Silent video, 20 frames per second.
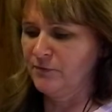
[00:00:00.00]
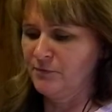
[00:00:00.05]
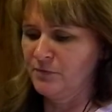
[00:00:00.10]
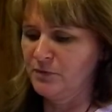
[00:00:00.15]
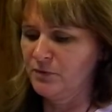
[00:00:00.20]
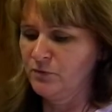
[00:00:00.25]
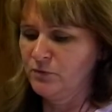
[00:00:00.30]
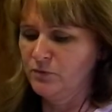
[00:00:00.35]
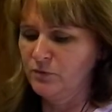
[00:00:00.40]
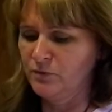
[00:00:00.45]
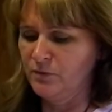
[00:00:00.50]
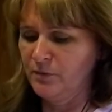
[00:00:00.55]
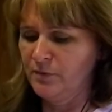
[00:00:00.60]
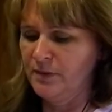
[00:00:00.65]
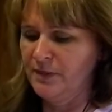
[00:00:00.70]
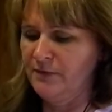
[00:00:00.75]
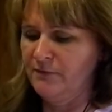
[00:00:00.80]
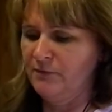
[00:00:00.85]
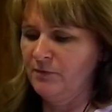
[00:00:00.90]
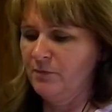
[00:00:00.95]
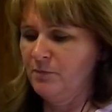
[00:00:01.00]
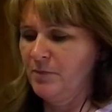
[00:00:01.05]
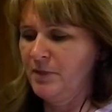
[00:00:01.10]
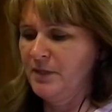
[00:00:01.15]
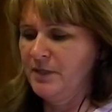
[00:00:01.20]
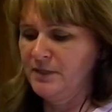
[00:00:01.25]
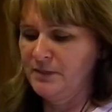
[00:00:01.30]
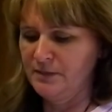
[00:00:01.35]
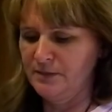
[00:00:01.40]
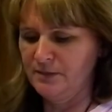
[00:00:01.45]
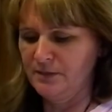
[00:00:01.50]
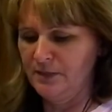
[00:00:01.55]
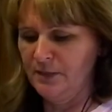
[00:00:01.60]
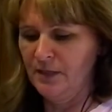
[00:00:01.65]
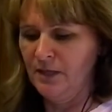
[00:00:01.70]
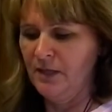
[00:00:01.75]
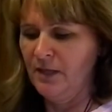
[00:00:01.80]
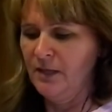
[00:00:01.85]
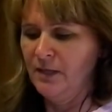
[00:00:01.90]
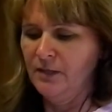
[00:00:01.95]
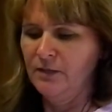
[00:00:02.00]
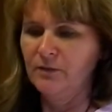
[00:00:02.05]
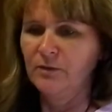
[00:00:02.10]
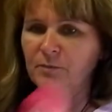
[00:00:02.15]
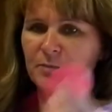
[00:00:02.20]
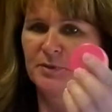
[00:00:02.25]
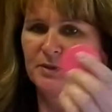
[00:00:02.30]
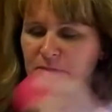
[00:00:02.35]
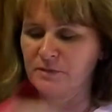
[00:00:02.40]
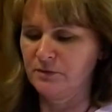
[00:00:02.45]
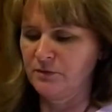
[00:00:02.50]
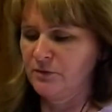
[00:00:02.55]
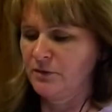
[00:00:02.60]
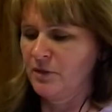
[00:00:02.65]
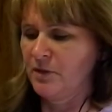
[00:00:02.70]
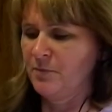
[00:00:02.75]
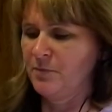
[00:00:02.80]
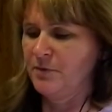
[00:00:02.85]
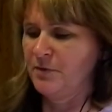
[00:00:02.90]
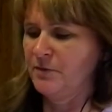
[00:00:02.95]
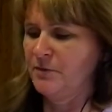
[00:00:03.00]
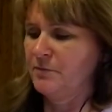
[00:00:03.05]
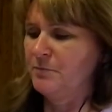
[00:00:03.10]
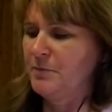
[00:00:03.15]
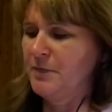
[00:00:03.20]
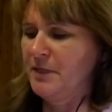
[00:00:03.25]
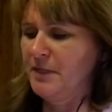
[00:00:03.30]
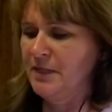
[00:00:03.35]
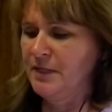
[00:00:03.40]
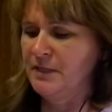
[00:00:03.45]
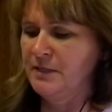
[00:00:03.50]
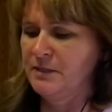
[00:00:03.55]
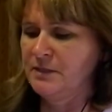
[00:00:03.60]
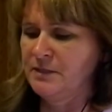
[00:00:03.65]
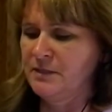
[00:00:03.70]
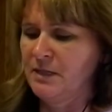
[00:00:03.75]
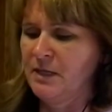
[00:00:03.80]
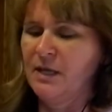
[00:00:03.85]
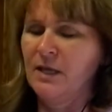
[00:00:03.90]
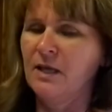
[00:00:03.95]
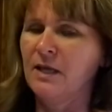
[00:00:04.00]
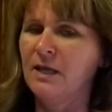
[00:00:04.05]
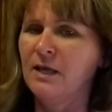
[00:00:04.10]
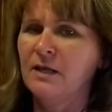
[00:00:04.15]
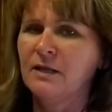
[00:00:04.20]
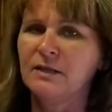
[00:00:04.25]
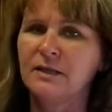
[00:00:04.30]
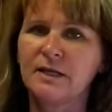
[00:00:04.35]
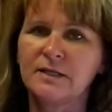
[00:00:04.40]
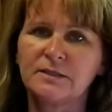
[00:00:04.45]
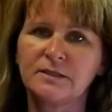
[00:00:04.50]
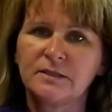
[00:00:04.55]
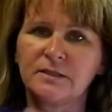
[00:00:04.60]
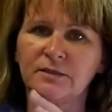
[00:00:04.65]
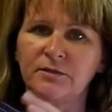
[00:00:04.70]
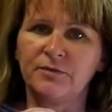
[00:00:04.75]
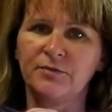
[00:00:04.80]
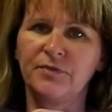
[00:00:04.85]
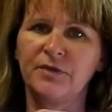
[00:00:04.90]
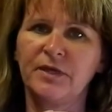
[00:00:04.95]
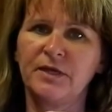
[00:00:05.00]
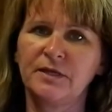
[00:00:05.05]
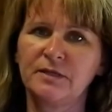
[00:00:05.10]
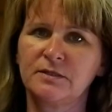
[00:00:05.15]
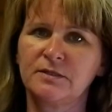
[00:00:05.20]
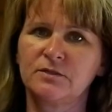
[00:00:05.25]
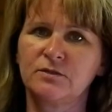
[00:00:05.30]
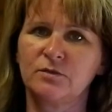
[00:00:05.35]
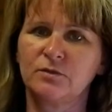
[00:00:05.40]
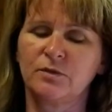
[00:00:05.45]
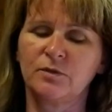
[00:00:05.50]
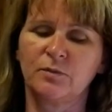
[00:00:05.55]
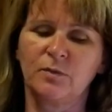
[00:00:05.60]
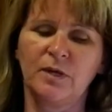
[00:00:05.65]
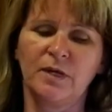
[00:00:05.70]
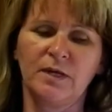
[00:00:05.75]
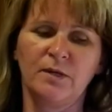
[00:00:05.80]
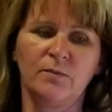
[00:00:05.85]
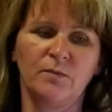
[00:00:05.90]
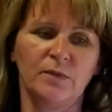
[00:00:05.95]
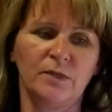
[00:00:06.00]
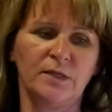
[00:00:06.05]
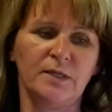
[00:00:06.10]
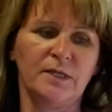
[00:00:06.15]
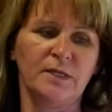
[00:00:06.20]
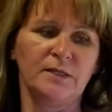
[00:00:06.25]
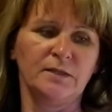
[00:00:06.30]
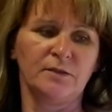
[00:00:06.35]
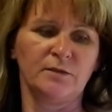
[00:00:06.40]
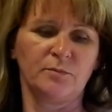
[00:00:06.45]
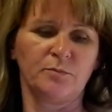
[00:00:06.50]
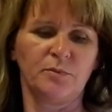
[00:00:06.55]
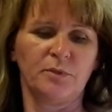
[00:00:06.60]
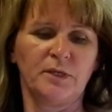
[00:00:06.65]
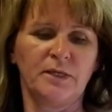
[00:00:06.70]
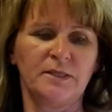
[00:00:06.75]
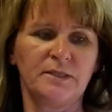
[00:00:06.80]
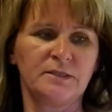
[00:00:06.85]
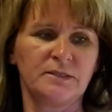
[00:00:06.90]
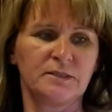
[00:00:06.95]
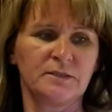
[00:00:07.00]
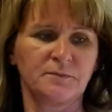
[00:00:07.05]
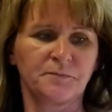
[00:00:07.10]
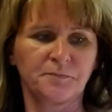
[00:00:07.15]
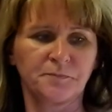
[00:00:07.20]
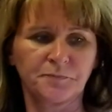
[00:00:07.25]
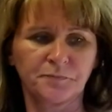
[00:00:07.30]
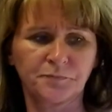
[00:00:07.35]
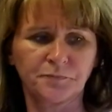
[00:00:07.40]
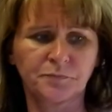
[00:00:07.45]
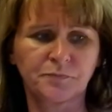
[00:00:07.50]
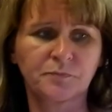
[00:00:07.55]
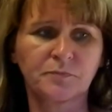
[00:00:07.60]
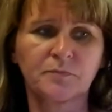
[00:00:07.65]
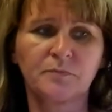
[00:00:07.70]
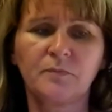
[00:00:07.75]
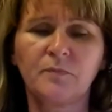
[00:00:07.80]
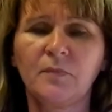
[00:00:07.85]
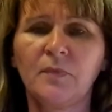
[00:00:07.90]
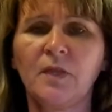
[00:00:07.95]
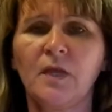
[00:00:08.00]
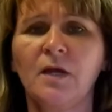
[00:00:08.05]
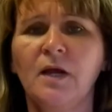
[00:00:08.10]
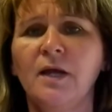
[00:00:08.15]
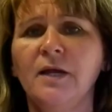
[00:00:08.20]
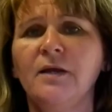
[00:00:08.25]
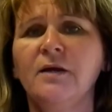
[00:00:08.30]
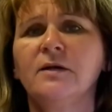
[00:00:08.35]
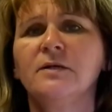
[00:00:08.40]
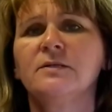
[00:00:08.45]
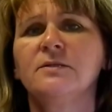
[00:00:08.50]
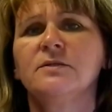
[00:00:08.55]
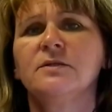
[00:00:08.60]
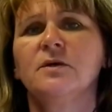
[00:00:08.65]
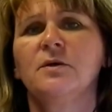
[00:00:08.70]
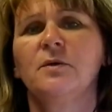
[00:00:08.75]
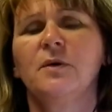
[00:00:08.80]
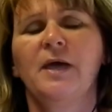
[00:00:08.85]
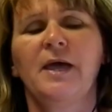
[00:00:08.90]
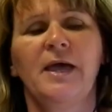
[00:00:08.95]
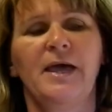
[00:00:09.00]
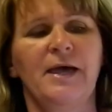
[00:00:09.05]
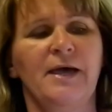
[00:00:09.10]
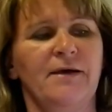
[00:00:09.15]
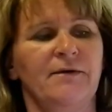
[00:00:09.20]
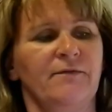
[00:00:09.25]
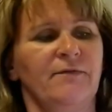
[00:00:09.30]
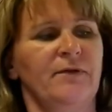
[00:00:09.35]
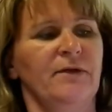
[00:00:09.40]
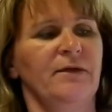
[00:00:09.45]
school or whatever, pens, a little pencil sharpener, but it's lots of little things stored away in one neat little place. I also have